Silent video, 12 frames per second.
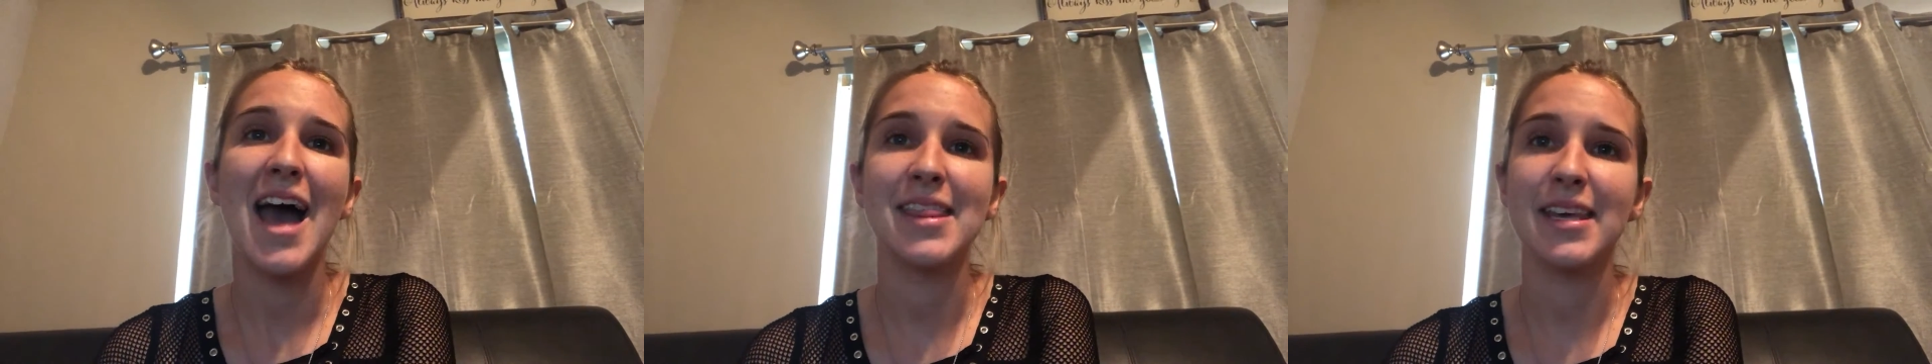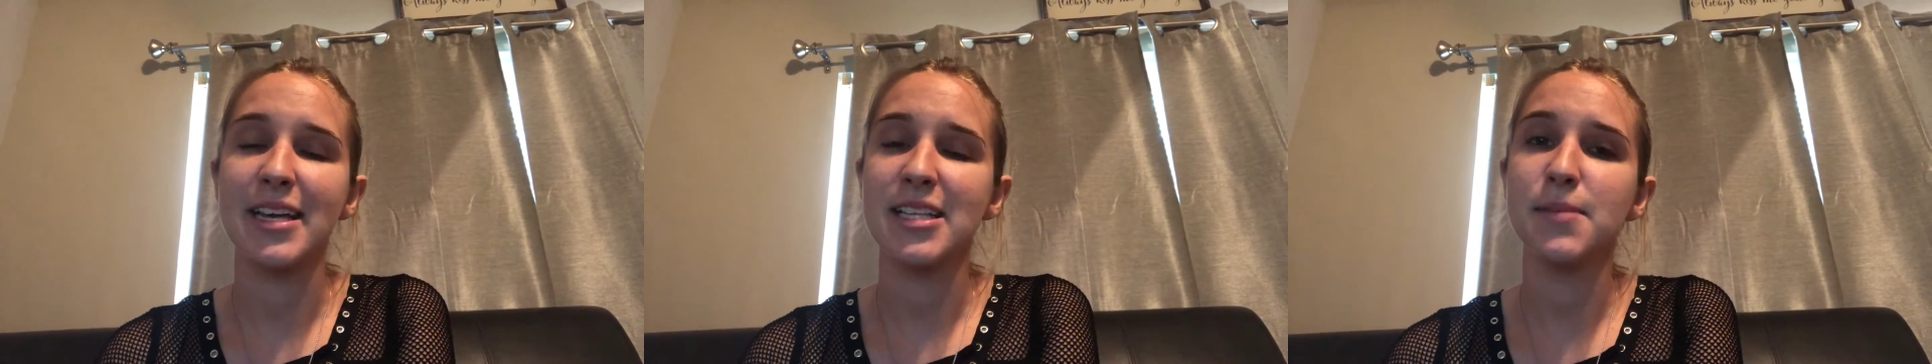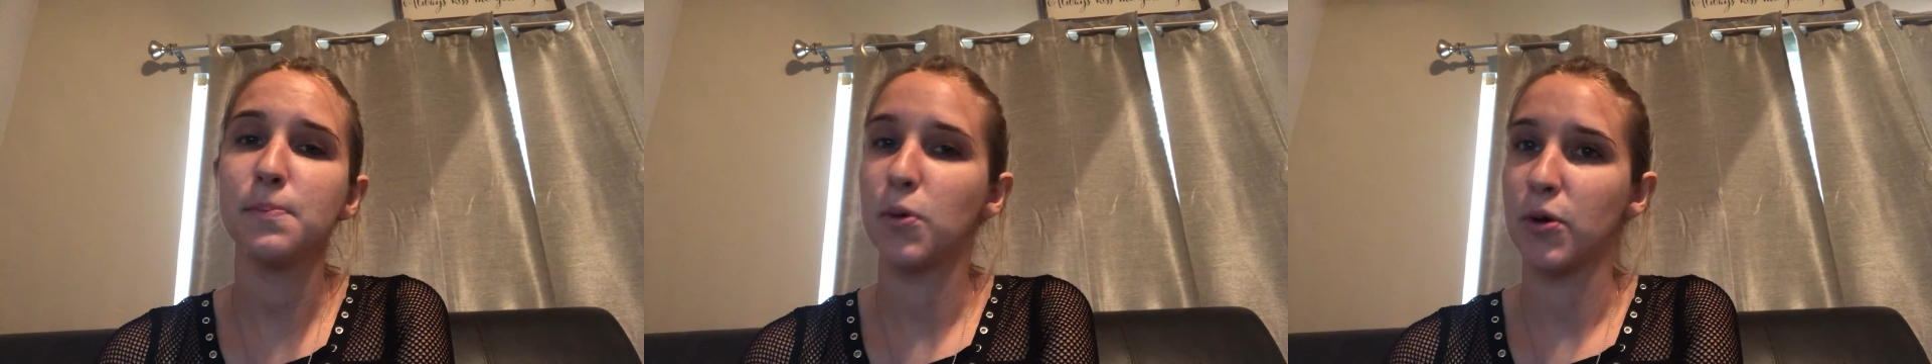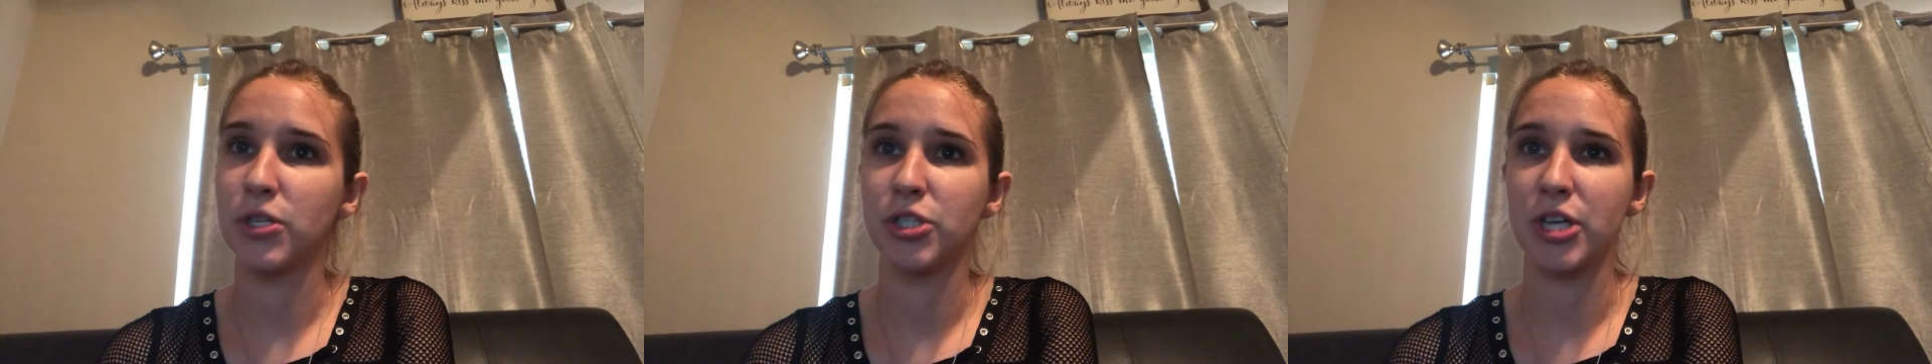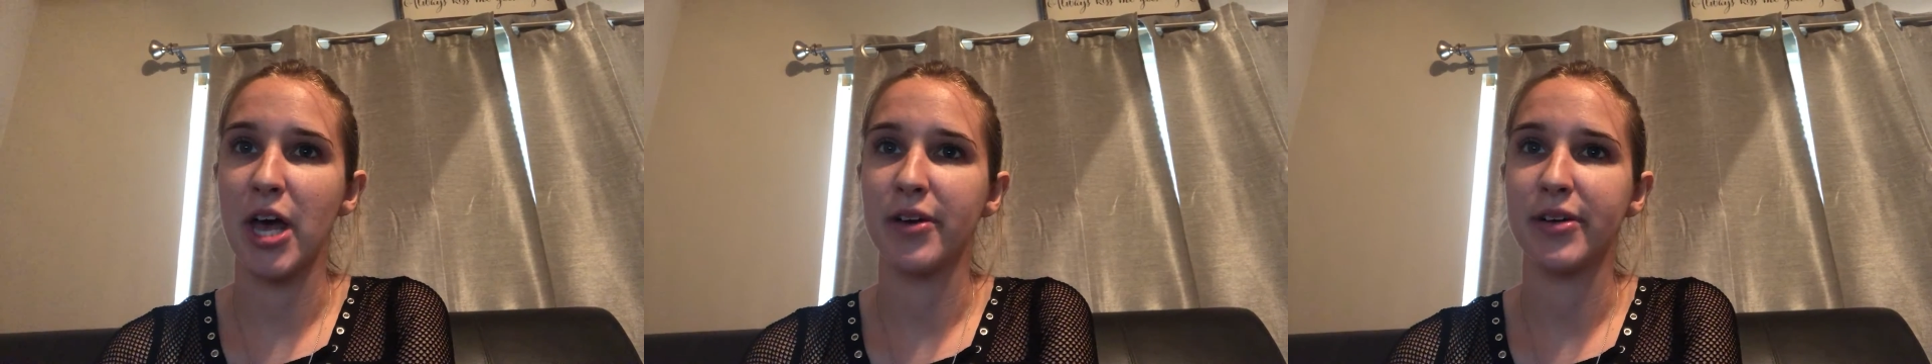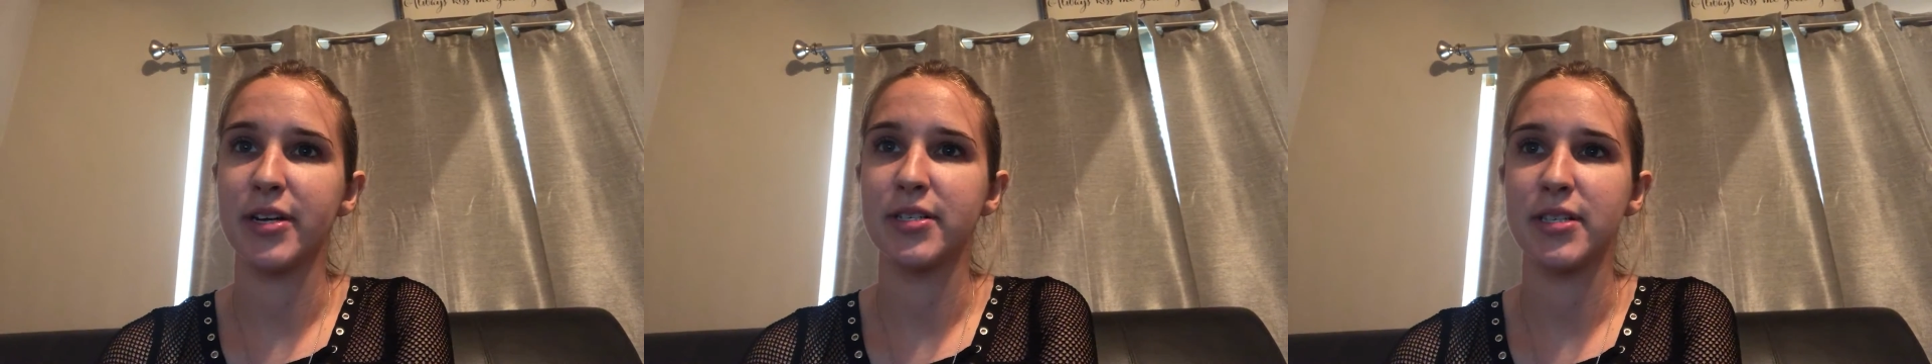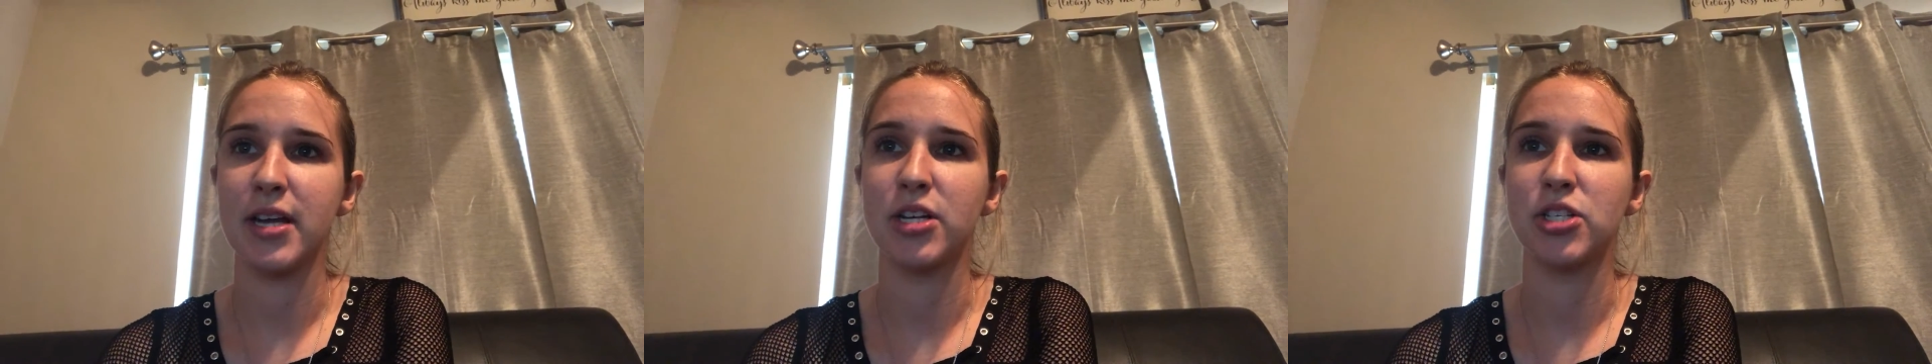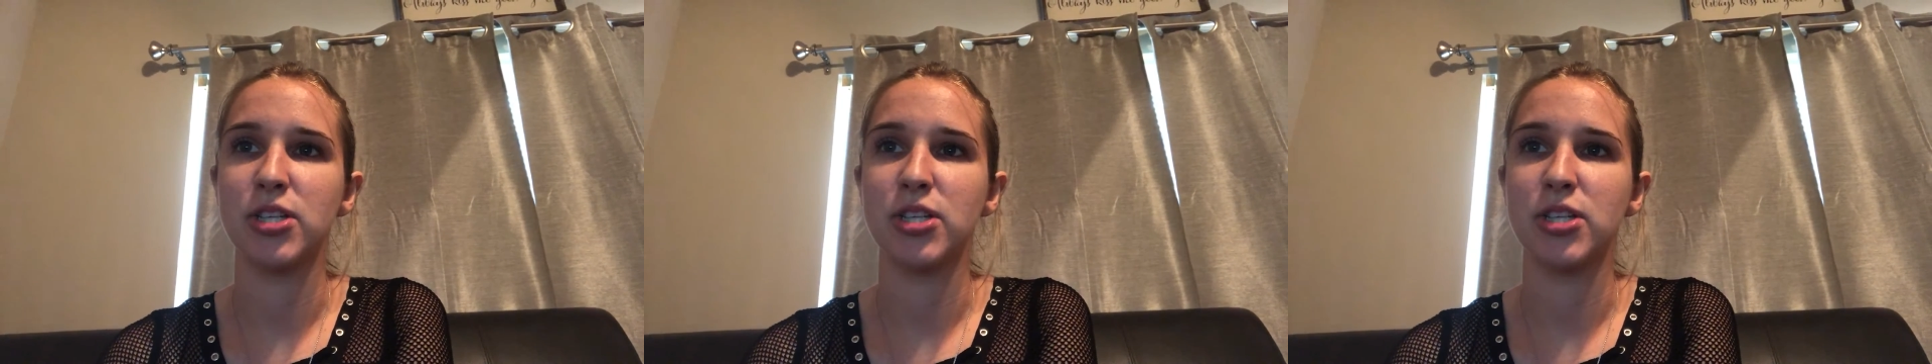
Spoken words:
I think it's important child care centers